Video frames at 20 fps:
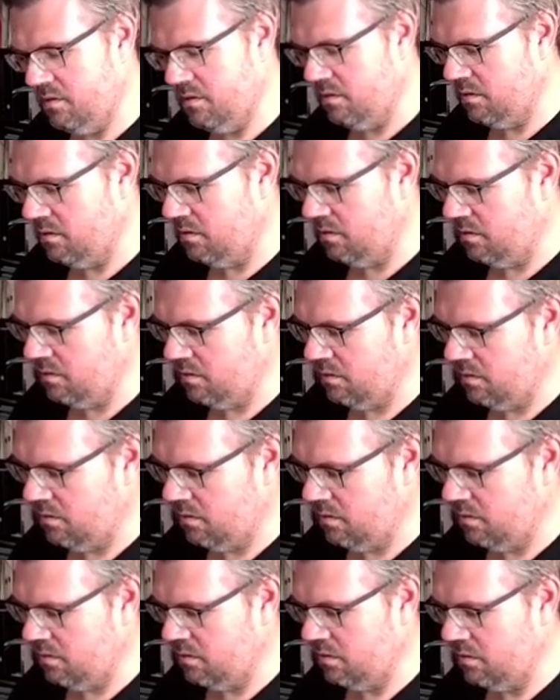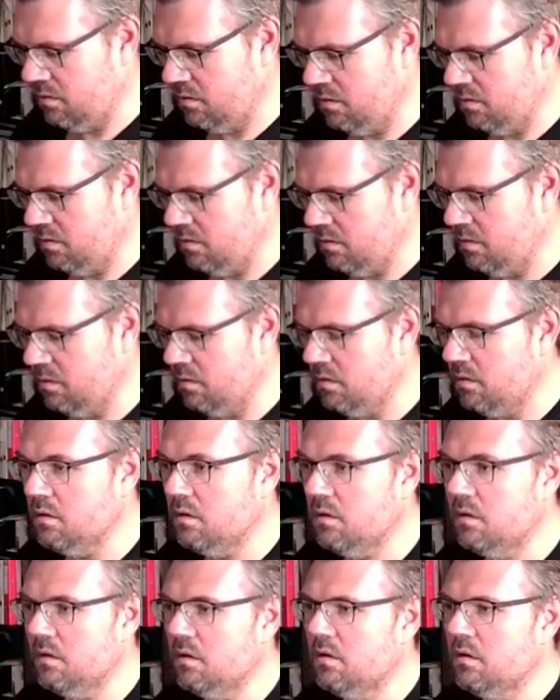
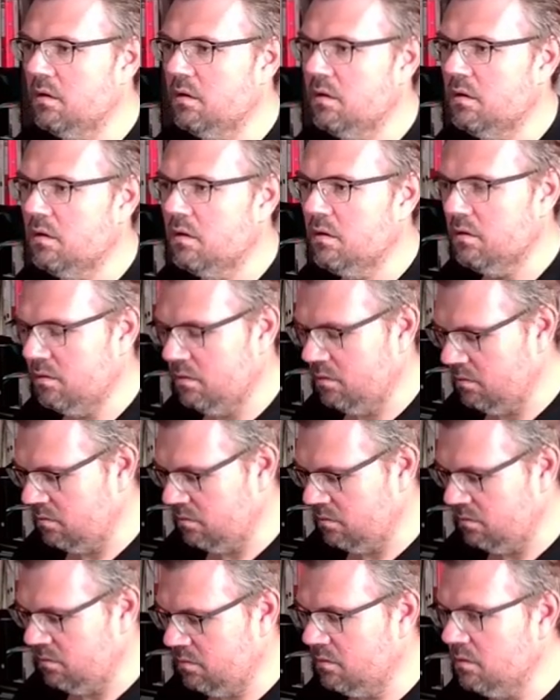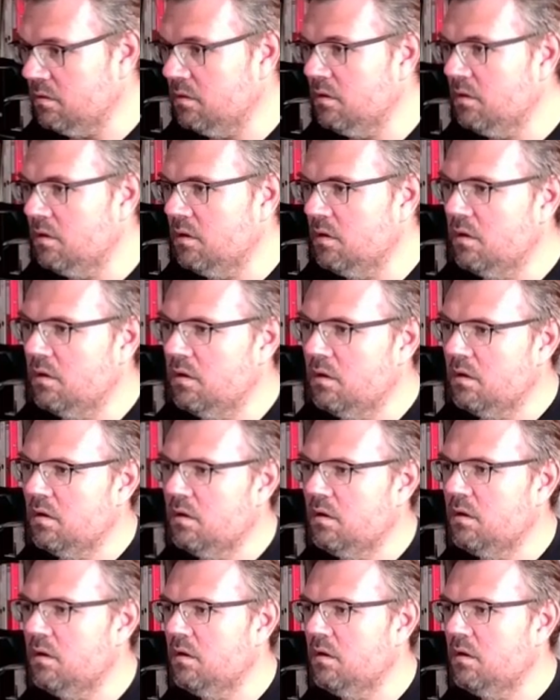(no one is talking)